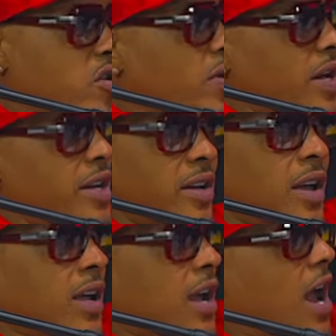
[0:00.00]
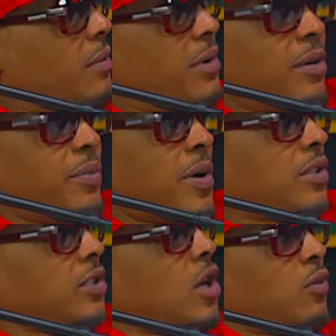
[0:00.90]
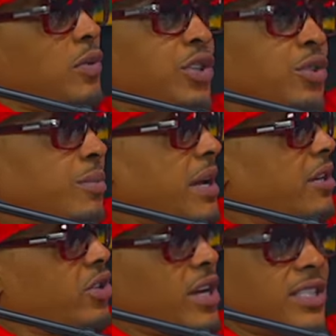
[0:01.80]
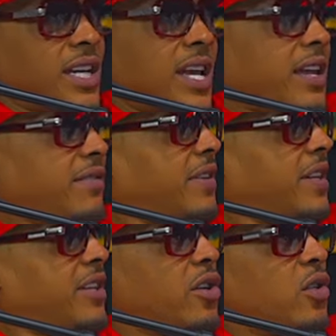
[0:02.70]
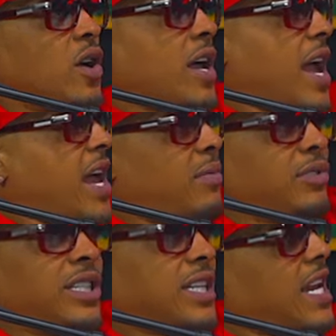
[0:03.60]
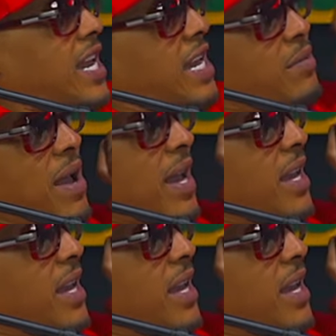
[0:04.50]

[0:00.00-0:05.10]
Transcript: right now. Oh. Colin Mary Parsons. We shooting to make the Trap Say Aye, video. Yeah. Album G came out.